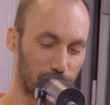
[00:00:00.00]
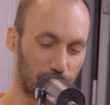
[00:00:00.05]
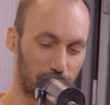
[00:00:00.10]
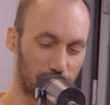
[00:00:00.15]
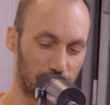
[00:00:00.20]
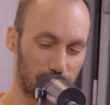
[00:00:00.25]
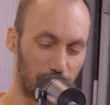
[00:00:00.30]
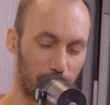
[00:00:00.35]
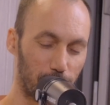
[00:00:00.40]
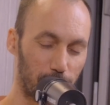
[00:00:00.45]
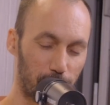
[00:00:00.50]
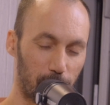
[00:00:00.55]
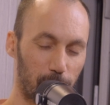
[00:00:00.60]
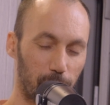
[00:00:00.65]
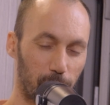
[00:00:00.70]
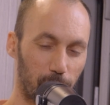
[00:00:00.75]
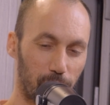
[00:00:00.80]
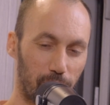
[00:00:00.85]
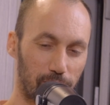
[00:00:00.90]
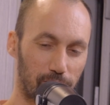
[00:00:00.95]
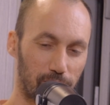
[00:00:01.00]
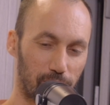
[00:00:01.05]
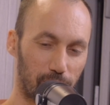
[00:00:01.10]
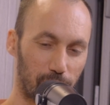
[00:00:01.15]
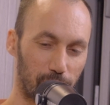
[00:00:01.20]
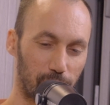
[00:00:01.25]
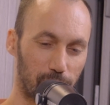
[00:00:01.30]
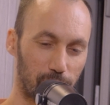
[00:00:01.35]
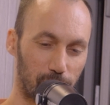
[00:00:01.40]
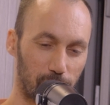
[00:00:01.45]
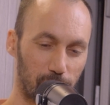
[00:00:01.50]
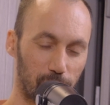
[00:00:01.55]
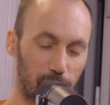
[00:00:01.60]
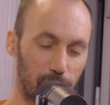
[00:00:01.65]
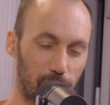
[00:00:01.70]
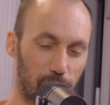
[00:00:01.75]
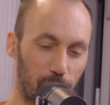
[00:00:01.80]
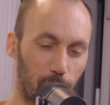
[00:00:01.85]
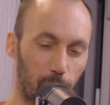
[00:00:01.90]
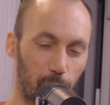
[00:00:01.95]
Some people like to go do
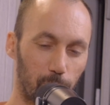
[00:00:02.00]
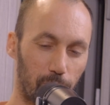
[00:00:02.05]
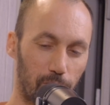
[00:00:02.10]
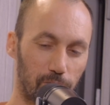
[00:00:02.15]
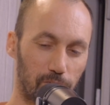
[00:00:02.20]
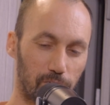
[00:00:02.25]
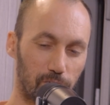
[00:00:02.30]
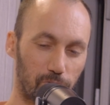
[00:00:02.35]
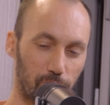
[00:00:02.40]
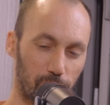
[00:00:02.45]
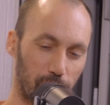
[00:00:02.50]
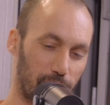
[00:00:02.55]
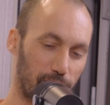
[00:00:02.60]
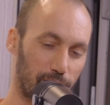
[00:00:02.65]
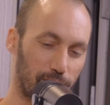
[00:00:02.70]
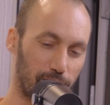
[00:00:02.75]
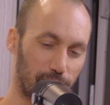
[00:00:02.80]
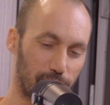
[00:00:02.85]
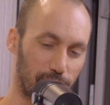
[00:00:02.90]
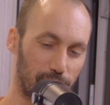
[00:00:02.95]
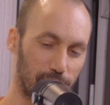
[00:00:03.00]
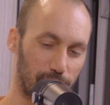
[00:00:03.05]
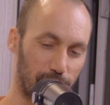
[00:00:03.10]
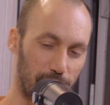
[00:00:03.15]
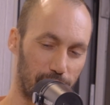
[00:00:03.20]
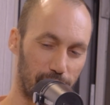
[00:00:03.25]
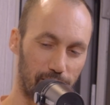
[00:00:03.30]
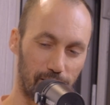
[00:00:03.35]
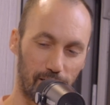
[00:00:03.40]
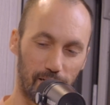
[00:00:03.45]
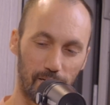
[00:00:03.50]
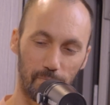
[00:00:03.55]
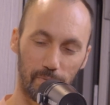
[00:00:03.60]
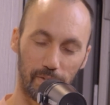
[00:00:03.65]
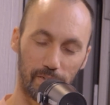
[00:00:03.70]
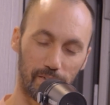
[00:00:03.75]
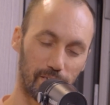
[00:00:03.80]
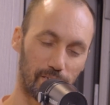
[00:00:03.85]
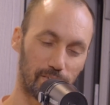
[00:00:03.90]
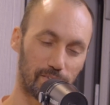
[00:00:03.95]
the cold plunges for like 8-9
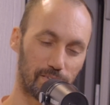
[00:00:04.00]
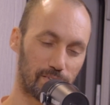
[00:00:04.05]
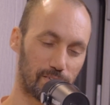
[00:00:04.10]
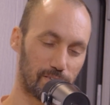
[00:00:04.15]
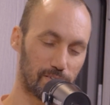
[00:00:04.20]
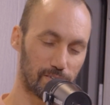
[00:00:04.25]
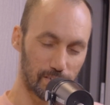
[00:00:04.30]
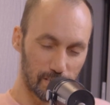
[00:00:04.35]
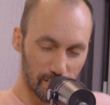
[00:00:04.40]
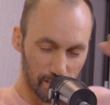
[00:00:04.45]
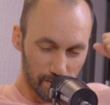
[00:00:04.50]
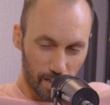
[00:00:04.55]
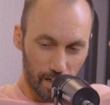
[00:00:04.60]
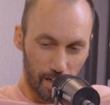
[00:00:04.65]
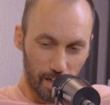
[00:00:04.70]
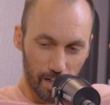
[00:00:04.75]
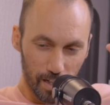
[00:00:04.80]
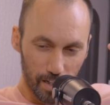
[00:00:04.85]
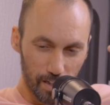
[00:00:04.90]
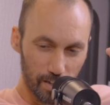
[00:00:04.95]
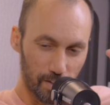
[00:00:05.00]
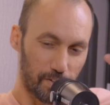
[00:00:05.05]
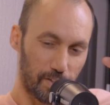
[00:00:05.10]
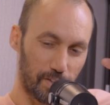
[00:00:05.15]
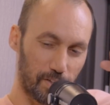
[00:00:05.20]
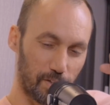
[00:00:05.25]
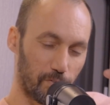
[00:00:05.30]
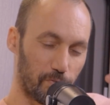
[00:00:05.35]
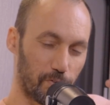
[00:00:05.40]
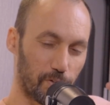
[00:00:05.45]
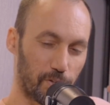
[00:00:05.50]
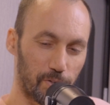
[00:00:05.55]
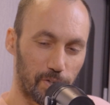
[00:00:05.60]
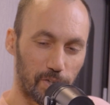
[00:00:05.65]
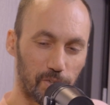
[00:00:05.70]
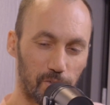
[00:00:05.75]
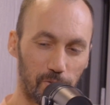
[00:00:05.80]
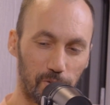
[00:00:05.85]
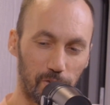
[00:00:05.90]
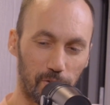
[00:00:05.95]
minutes, and they go for
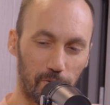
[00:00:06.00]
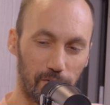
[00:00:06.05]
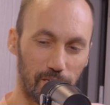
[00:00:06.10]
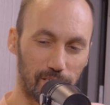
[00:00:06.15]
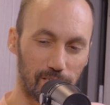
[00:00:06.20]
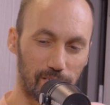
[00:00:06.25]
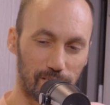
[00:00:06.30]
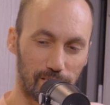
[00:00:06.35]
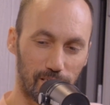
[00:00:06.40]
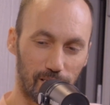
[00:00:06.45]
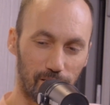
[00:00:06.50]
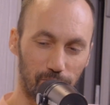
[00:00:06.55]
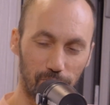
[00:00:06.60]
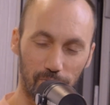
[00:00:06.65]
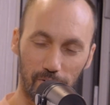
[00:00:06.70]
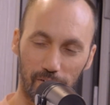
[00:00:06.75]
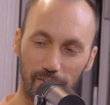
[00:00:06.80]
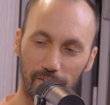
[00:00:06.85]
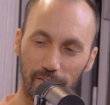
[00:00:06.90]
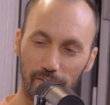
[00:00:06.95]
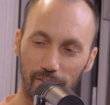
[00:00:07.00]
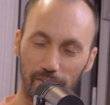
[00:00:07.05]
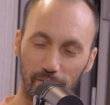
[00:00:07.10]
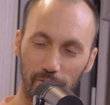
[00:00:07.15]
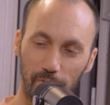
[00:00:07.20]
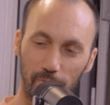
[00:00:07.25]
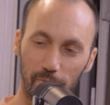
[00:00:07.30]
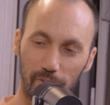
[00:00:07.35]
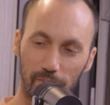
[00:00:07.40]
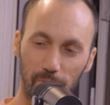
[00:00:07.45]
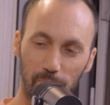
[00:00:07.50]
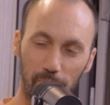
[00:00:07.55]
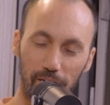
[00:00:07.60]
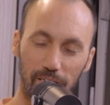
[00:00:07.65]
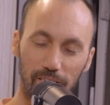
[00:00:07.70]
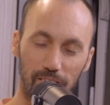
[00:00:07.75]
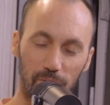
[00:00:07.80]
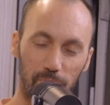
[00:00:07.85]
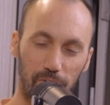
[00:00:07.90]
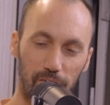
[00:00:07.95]
32 degrees instead of like you were
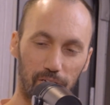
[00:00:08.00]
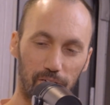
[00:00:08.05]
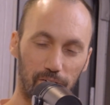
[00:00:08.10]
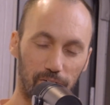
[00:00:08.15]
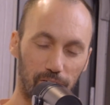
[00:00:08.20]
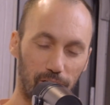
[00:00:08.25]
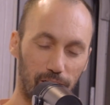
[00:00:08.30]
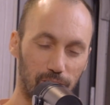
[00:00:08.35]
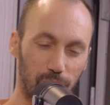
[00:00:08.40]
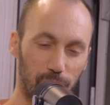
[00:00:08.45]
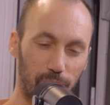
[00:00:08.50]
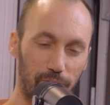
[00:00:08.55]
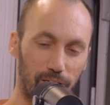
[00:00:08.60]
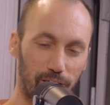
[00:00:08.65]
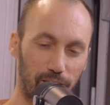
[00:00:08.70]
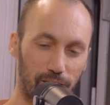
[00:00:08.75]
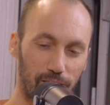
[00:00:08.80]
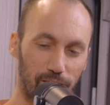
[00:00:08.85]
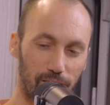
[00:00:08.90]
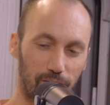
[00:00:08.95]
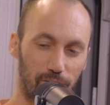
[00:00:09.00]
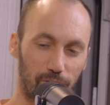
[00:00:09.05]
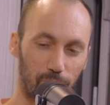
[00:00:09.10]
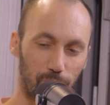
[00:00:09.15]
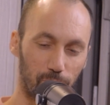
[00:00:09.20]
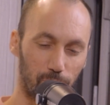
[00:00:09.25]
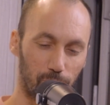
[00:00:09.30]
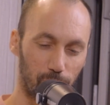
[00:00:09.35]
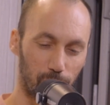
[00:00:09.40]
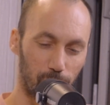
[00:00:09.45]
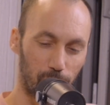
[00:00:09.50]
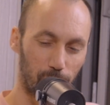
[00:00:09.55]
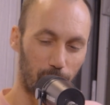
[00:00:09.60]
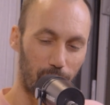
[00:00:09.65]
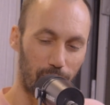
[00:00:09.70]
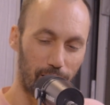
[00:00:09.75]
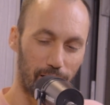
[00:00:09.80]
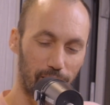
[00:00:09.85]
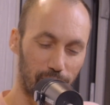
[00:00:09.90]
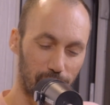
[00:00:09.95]
explaining to me last week
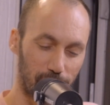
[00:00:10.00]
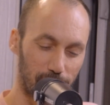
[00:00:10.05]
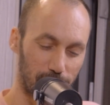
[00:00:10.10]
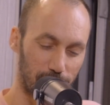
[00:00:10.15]
why,